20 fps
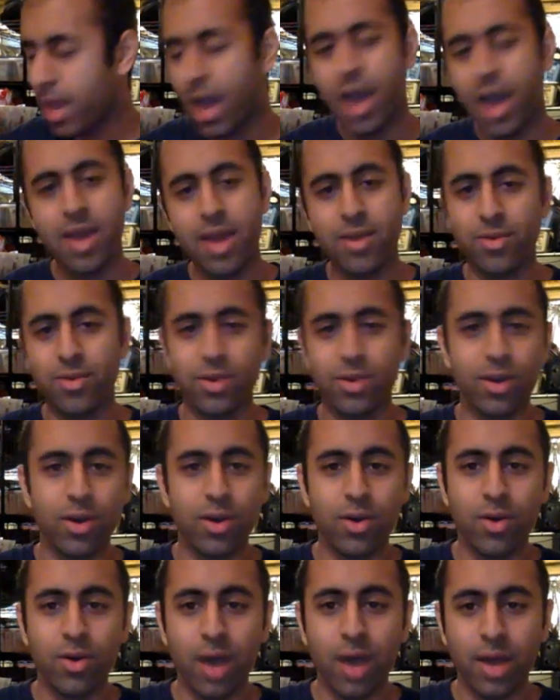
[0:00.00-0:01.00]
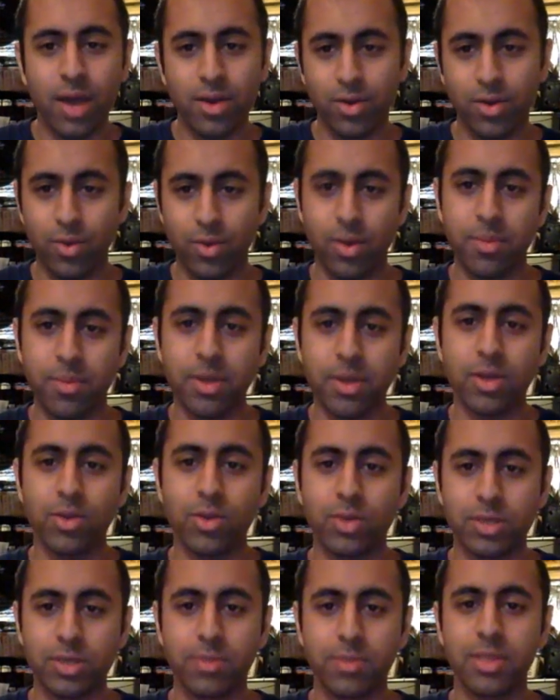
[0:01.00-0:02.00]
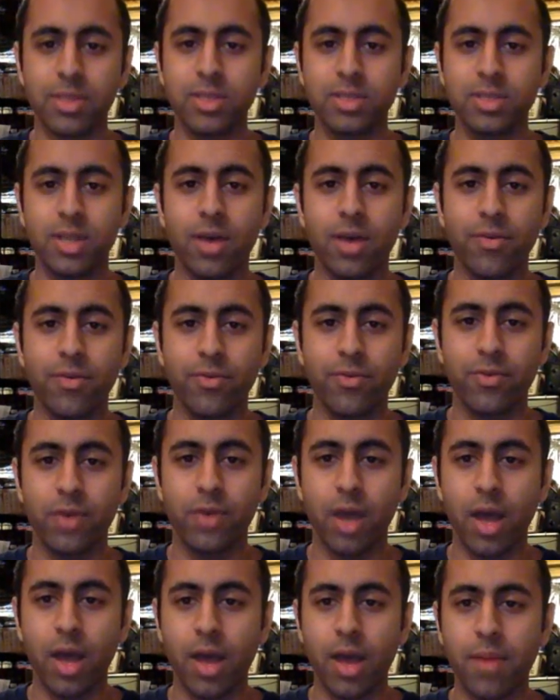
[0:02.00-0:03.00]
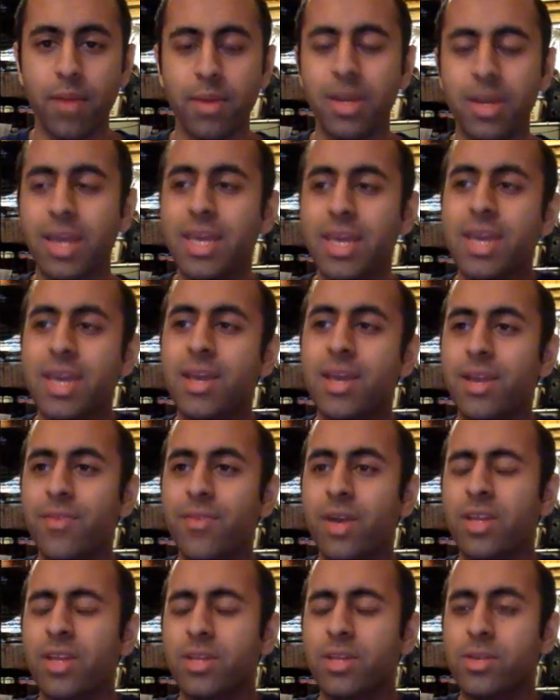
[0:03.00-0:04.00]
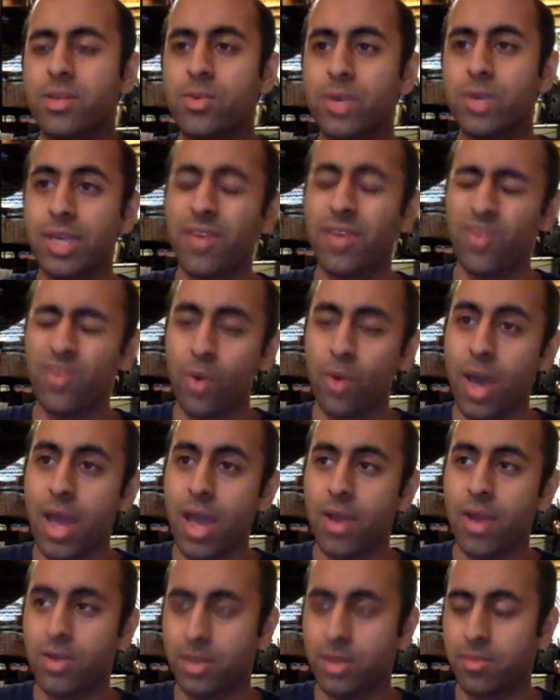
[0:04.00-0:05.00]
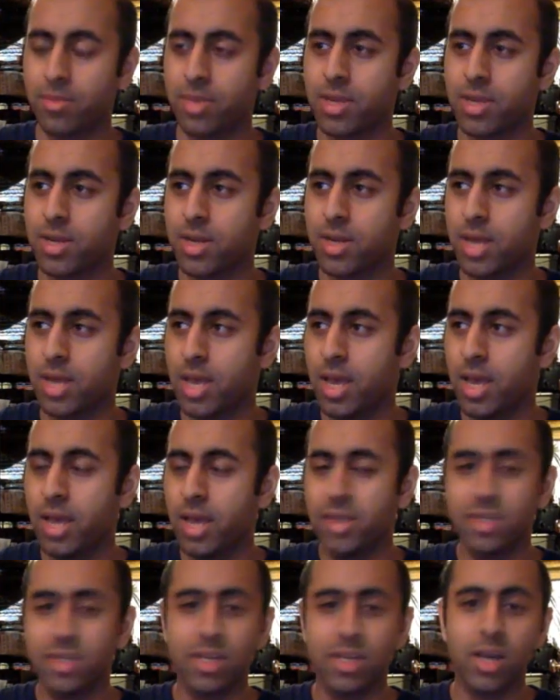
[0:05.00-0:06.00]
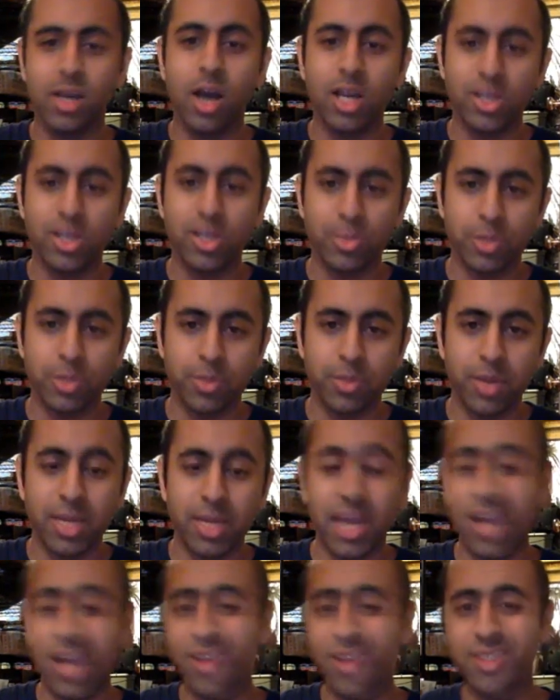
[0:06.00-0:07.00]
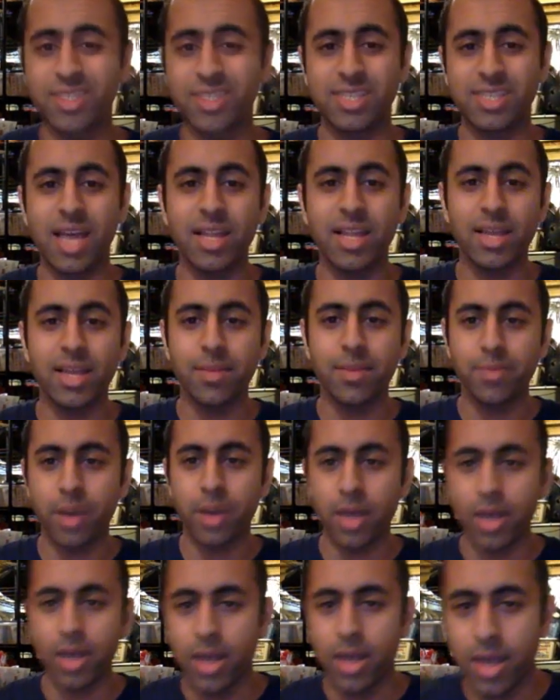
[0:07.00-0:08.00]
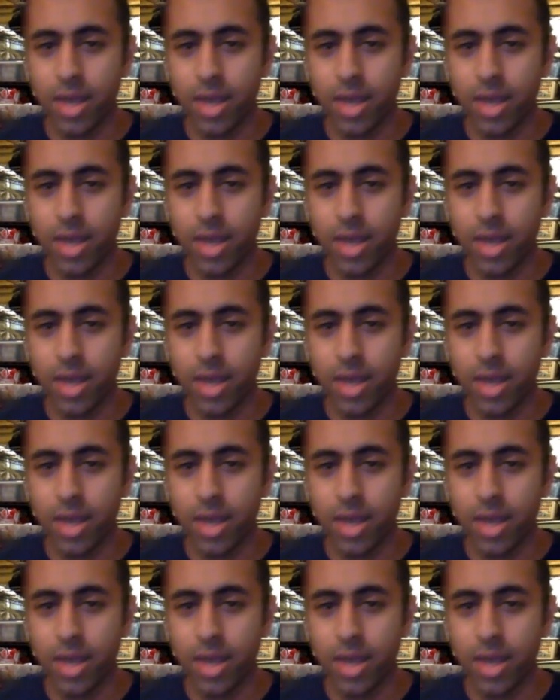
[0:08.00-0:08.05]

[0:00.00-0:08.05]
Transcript: I don't know. I don't know what I'm going to do with some of this stuff. Um, and I can't, if I do a giveaway or something, it's going to cost so much money. I could sell it, but